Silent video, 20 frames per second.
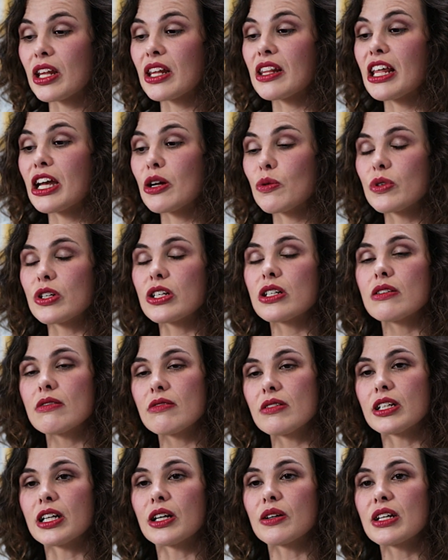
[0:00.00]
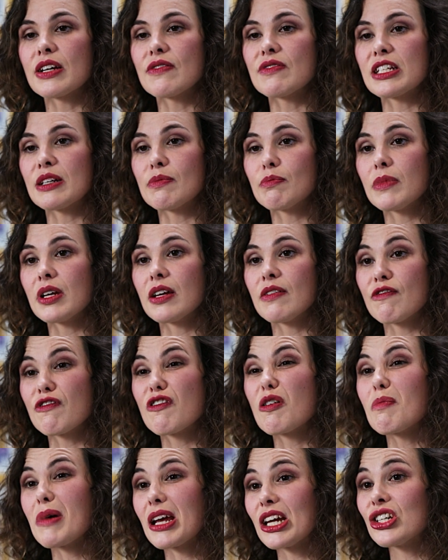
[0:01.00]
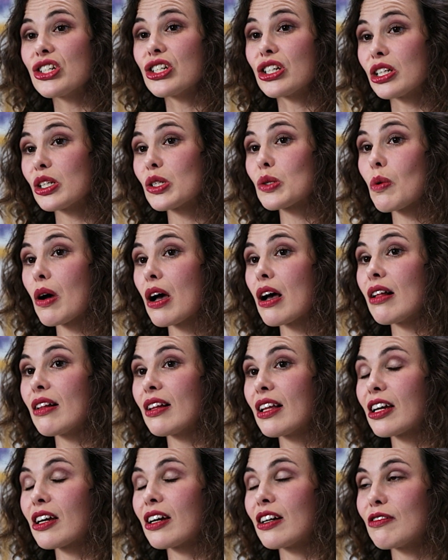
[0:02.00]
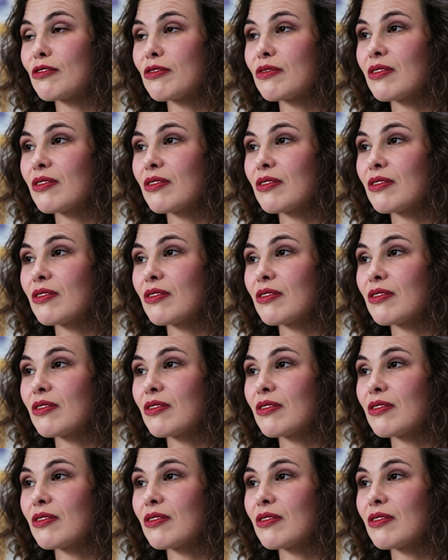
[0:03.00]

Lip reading: they would give us information as well, like